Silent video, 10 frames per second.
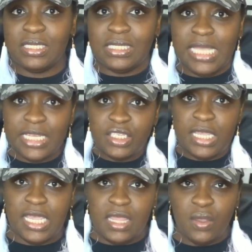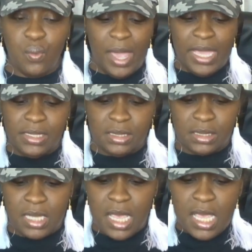stitch in the
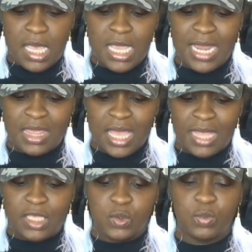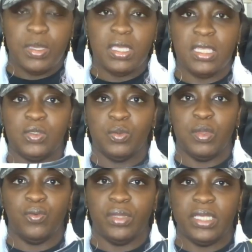waist. And I thought this would be, this would
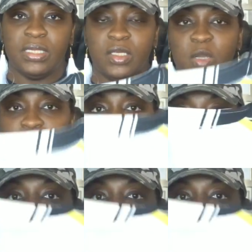be, this is gonna be really,